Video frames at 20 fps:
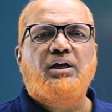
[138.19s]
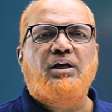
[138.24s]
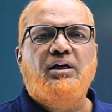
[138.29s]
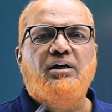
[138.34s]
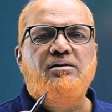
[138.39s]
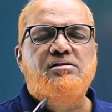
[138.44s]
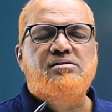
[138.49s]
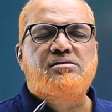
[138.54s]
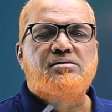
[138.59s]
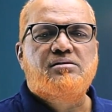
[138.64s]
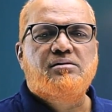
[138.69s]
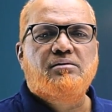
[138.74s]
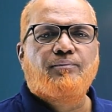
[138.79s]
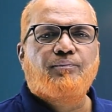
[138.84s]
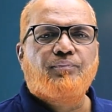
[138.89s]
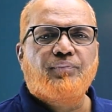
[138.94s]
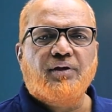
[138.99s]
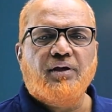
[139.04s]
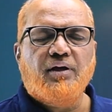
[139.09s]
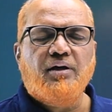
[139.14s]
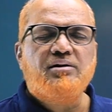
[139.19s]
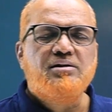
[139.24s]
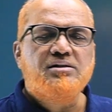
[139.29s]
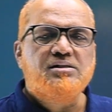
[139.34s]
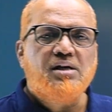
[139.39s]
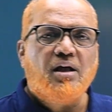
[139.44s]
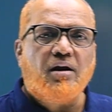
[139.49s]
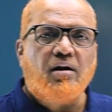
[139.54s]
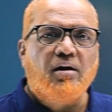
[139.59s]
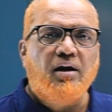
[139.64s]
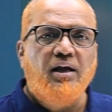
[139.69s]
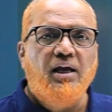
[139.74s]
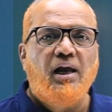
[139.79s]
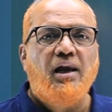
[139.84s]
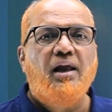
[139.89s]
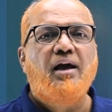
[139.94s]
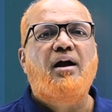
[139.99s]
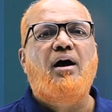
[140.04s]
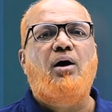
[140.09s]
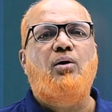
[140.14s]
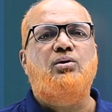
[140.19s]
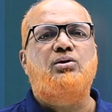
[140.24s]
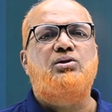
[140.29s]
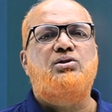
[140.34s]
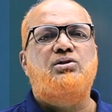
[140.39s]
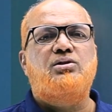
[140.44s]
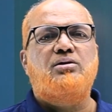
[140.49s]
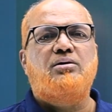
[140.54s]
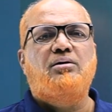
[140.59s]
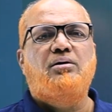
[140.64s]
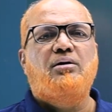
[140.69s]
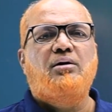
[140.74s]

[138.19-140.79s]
is, it is a real account.